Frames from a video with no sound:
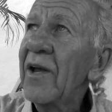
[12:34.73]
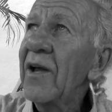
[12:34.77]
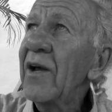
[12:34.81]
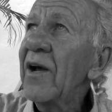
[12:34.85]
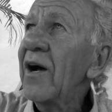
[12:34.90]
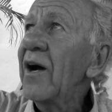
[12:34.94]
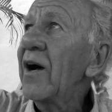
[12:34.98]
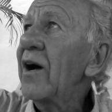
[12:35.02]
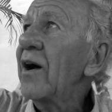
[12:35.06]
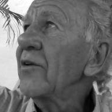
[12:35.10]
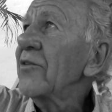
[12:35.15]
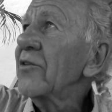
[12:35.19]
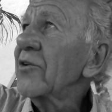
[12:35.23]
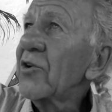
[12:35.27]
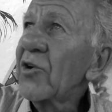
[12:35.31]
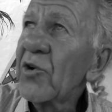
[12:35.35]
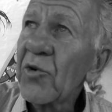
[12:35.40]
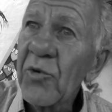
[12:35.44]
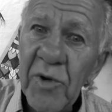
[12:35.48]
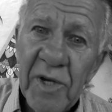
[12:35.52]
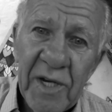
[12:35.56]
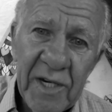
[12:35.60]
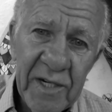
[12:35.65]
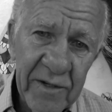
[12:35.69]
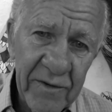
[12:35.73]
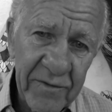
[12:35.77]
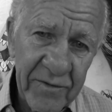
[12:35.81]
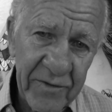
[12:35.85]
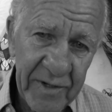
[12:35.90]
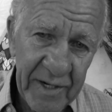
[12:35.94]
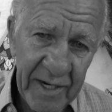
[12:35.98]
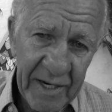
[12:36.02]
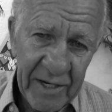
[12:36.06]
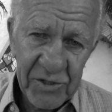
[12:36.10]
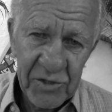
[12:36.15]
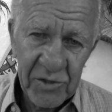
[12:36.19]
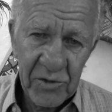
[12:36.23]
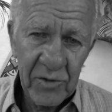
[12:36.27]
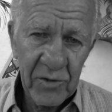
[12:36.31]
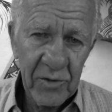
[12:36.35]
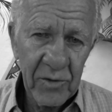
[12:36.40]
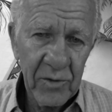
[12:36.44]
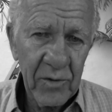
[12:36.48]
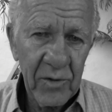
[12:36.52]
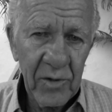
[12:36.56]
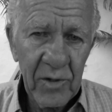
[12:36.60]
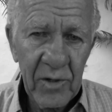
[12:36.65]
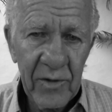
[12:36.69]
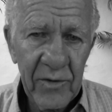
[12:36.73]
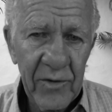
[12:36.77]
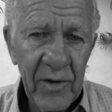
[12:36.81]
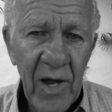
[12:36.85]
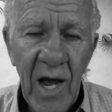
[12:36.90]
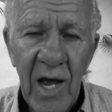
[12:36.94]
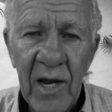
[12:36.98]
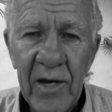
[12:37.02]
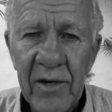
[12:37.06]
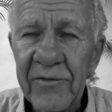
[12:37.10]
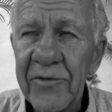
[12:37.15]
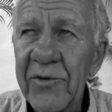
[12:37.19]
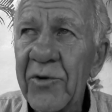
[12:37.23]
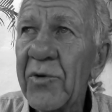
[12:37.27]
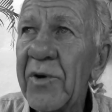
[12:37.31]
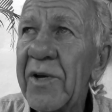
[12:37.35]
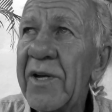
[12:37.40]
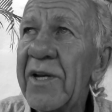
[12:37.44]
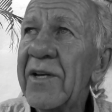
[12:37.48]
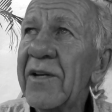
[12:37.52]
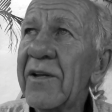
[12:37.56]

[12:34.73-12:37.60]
the green of nature, or the olive green,